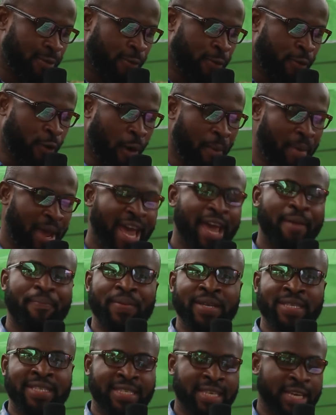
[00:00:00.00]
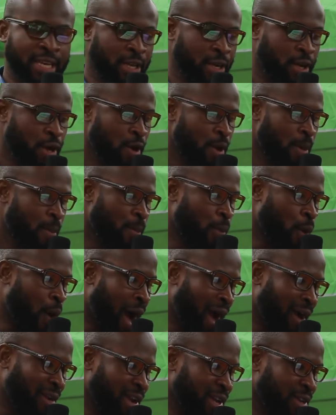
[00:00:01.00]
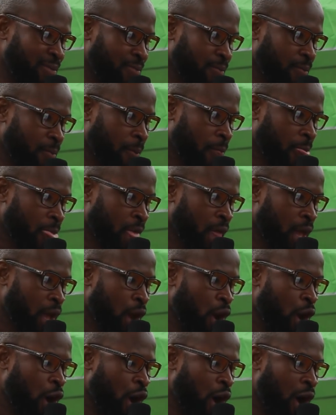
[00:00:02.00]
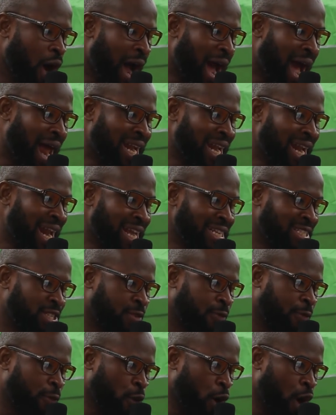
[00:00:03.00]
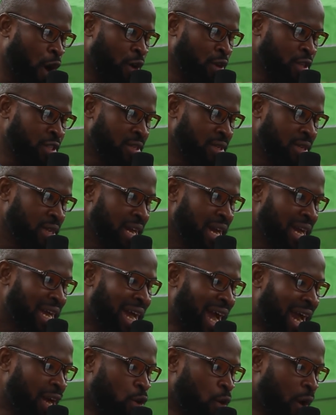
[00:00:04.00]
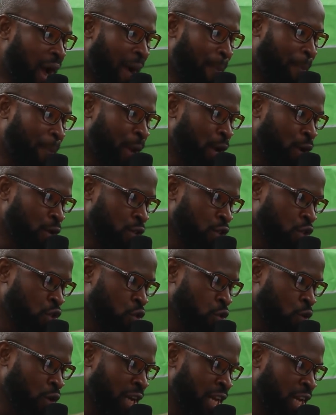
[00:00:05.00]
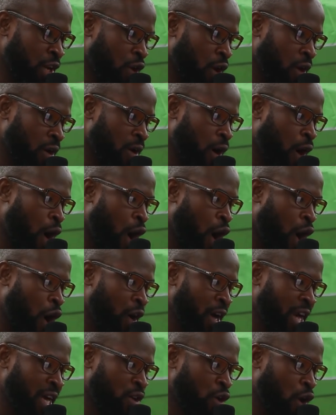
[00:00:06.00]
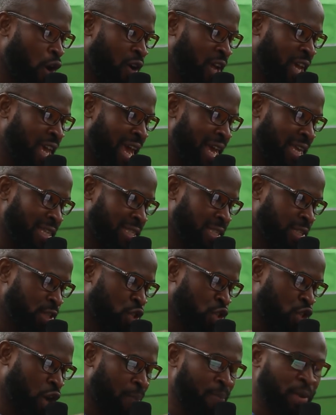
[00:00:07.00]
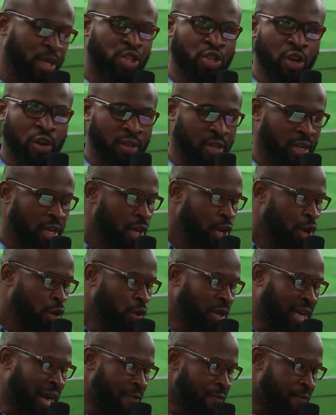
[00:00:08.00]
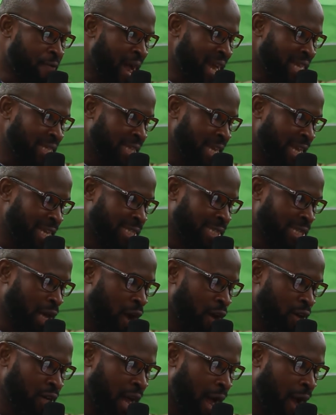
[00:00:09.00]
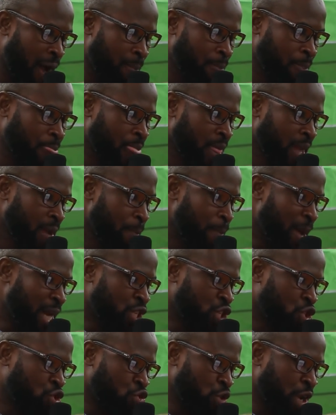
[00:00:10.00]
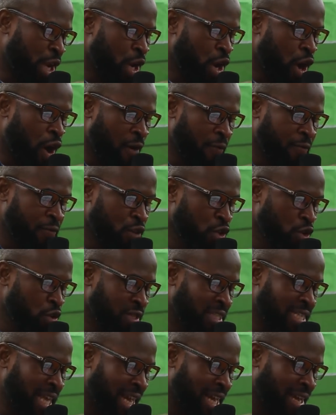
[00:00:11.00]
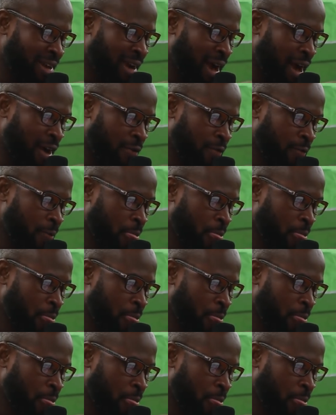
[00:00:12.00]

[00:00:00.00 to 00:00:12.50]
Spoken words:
from APC. Buhari. Alleged fraud. Kalu appeals ruling on no case submission. You can find this on page 3 of New Telegraph.